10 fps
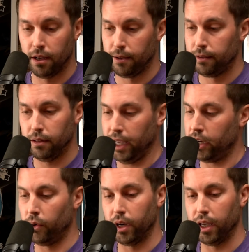like
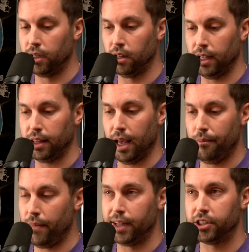going into like that
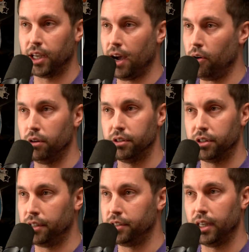magic hour
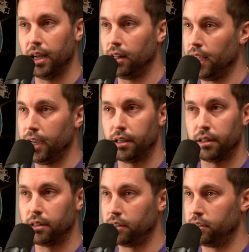sunset, like
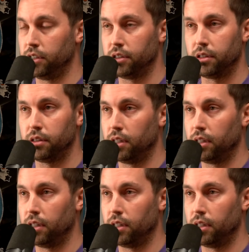just